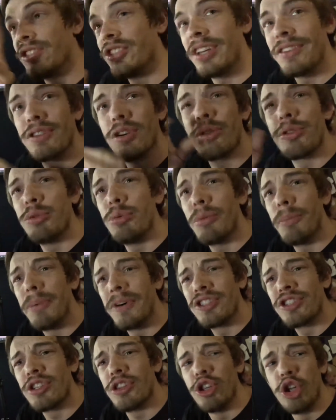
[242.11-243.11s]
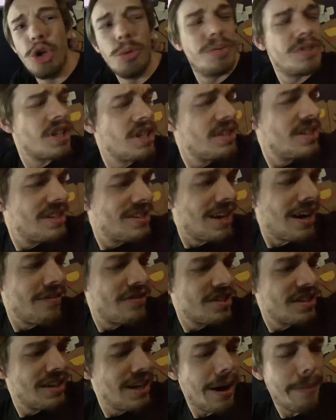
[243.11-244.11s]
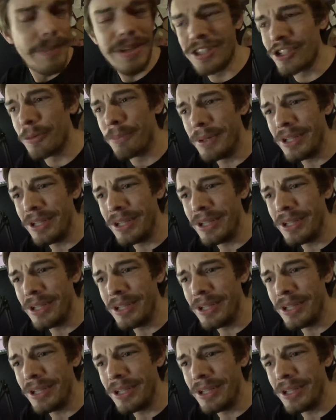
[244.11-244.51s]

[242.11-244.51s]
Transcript: you have to go through a bunch of loops because it's obviously not Mr.